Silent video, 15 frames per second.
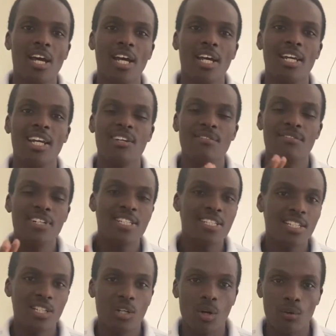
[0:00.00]
a
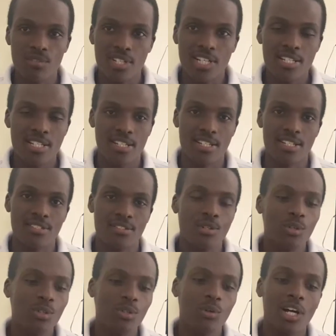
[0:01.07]
diversity of sizes,
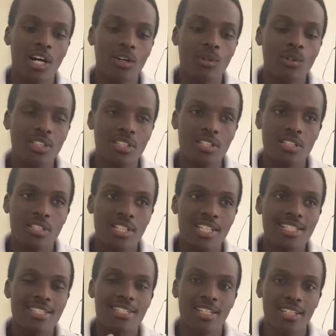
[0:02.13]
so you cannot
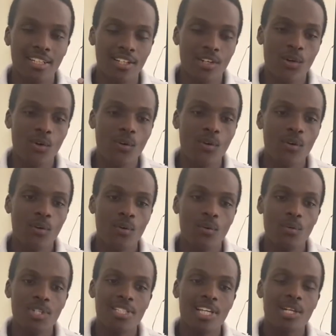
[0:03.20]
easily know
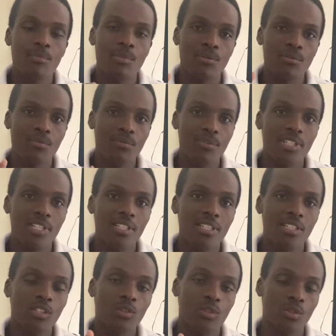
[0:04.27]
which type of
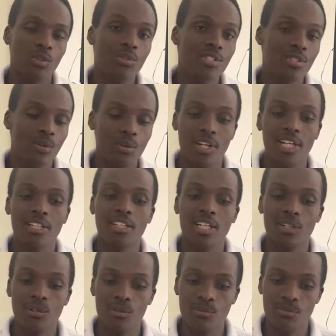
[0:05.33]
feed to use on that
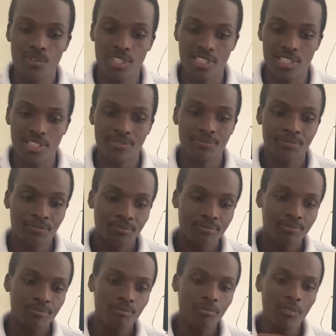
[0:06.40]
kind of fish.
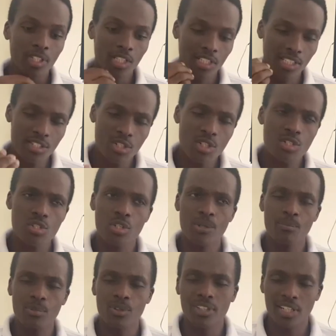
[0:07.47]
It is also
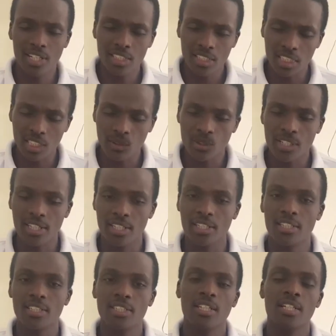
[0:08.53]
important in a way
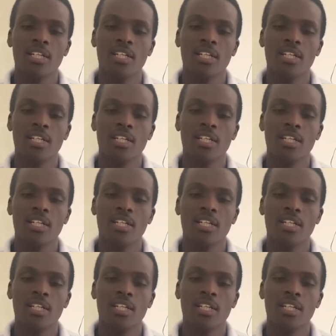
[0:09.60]
that